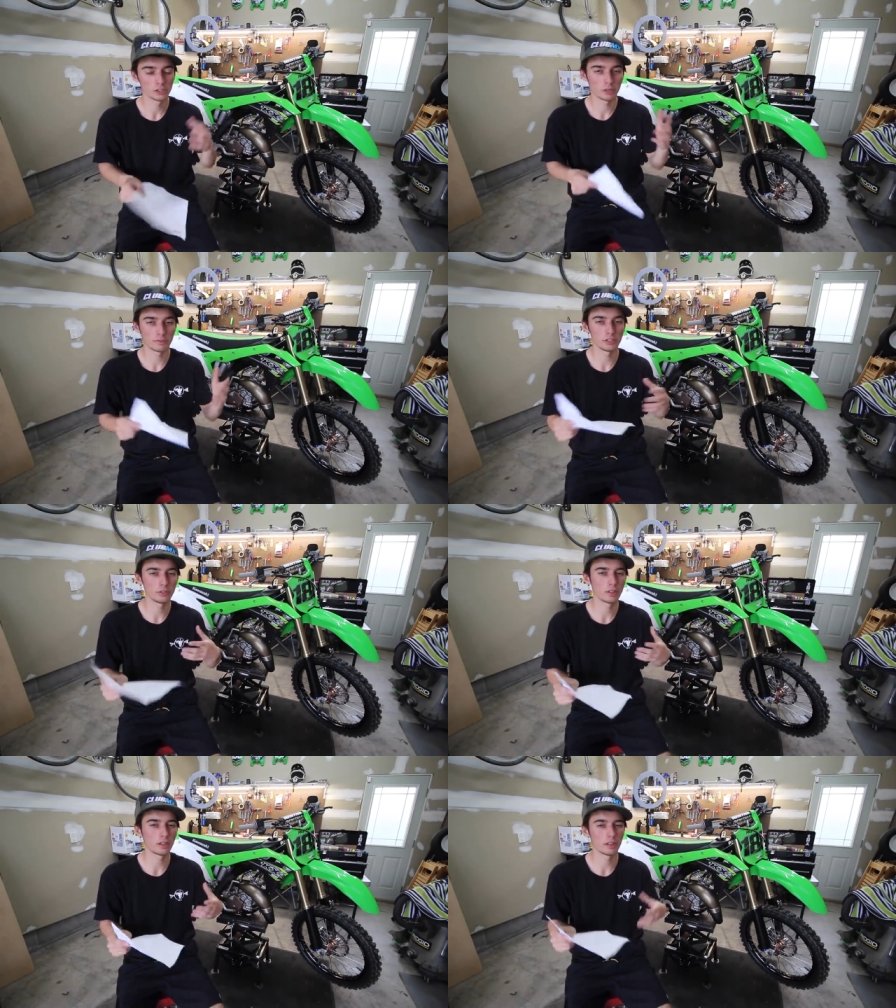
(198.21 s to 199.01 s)
So if you
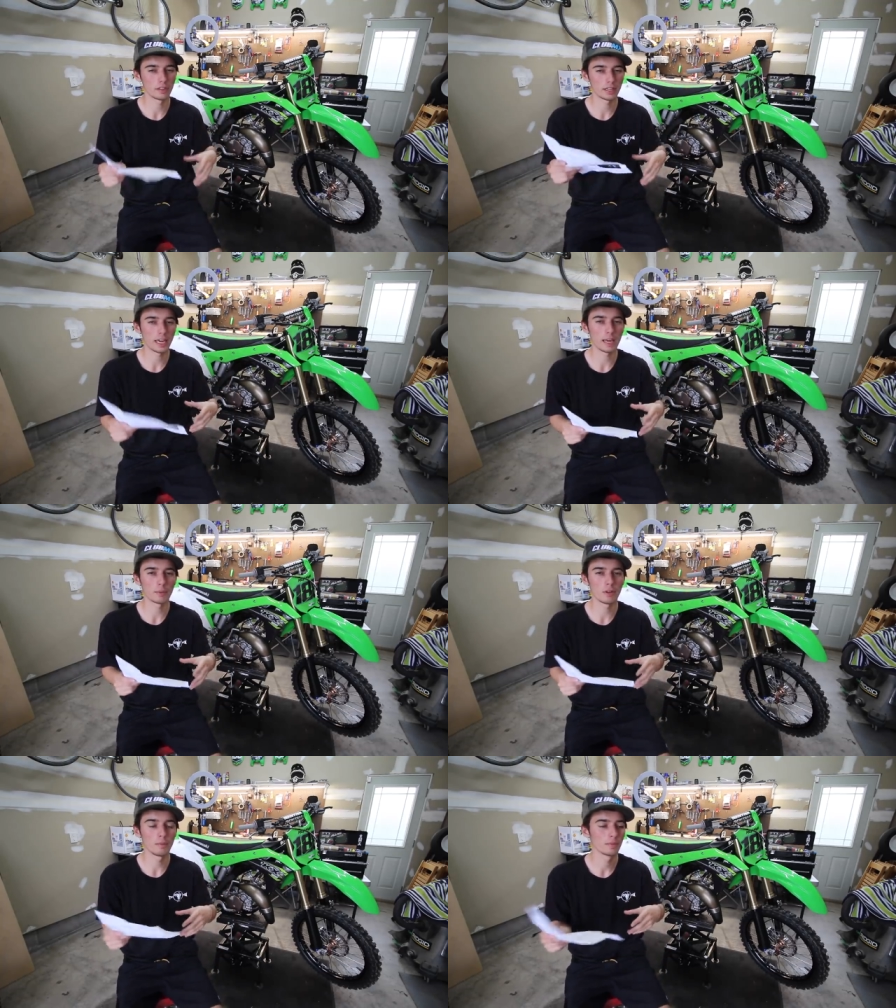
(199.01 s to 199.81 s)
do the
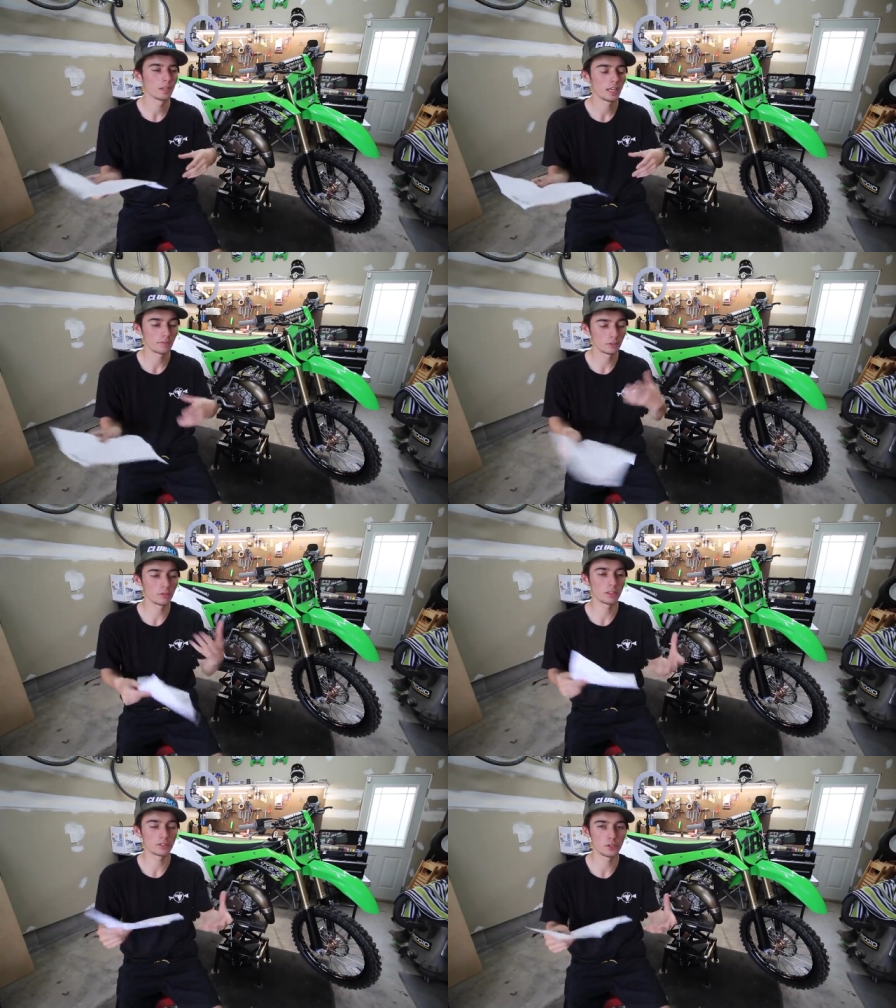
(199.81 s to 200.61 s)
cable, if you
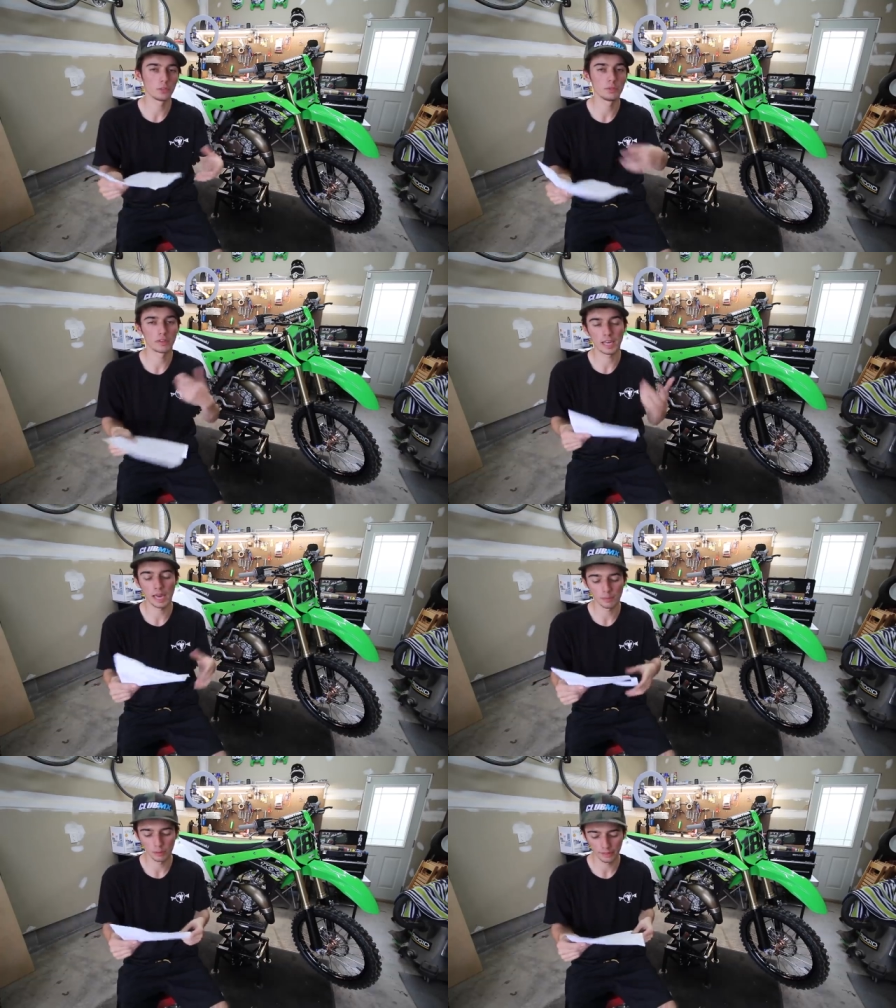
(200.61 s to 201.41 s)
do the tube, do the
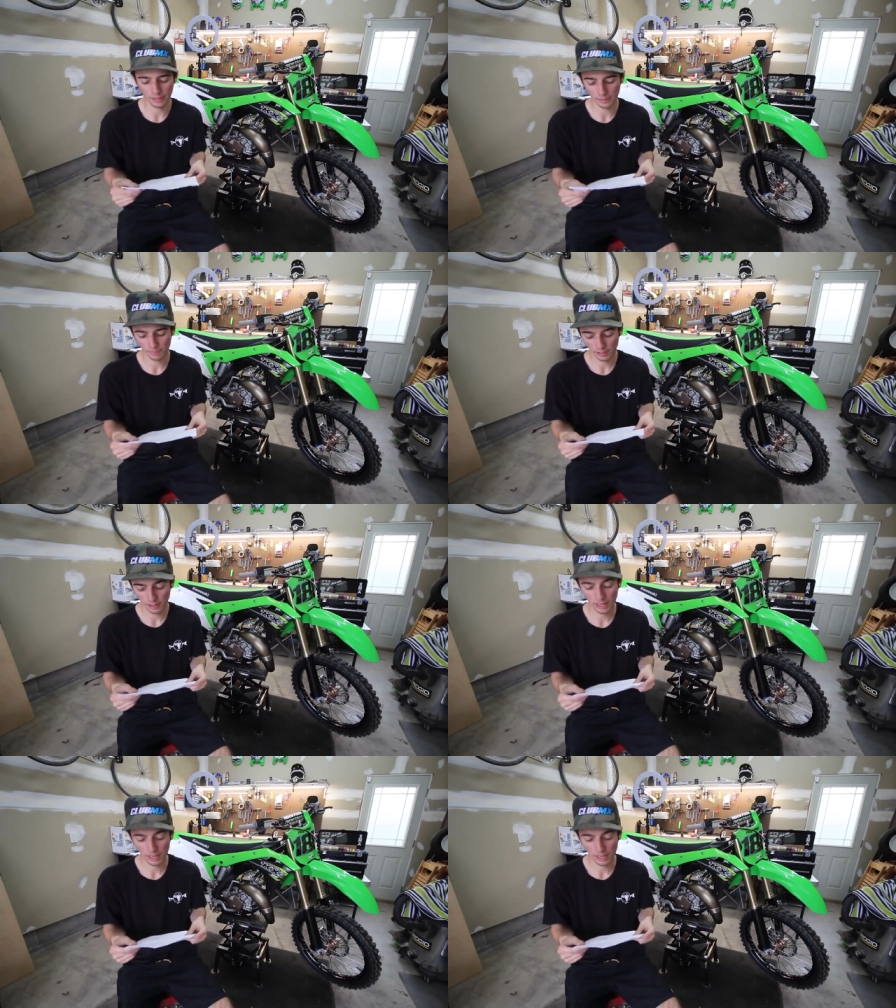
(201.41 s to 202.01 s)
cable with it,